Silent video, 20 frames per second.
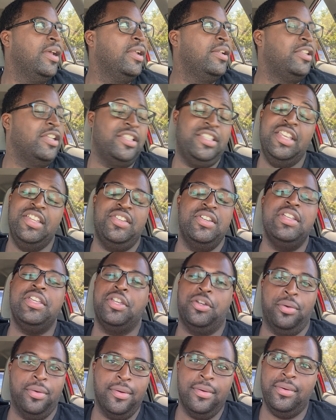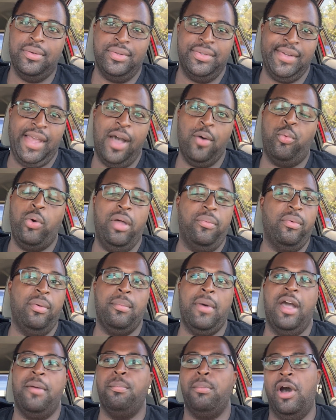the Disney cruise. I went with
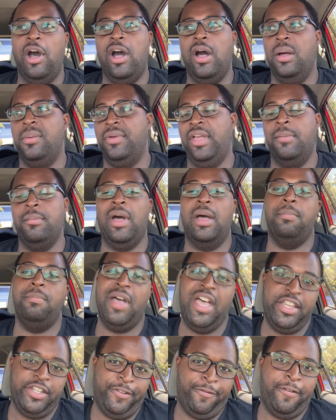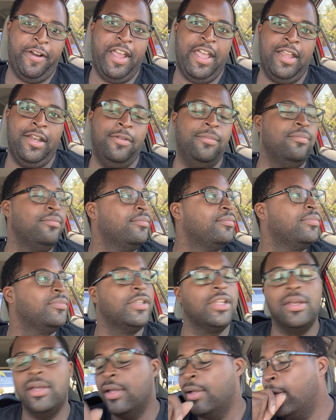my mom and my best friend
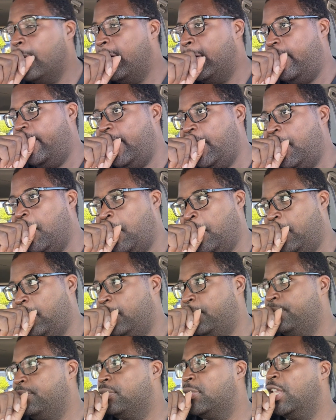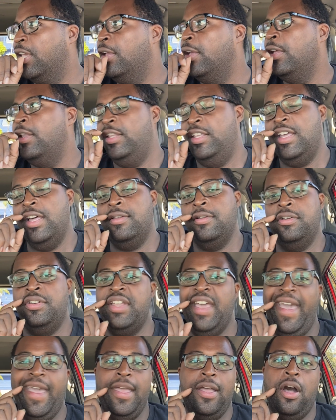the other day